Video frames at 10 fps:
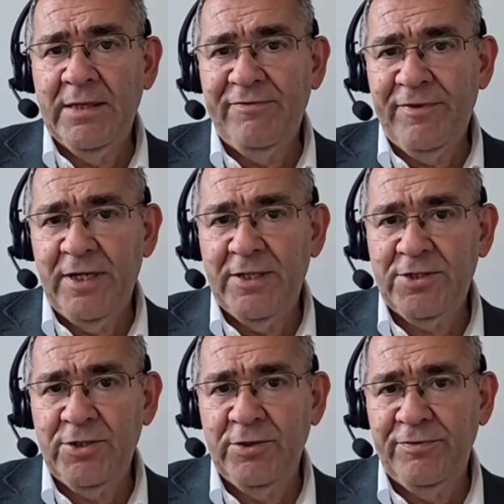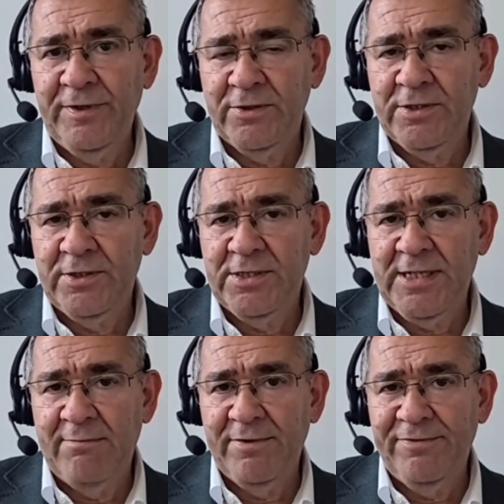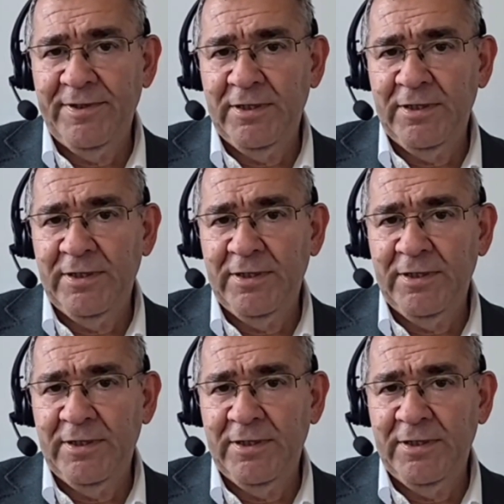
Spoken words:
in the first 2 fields, the December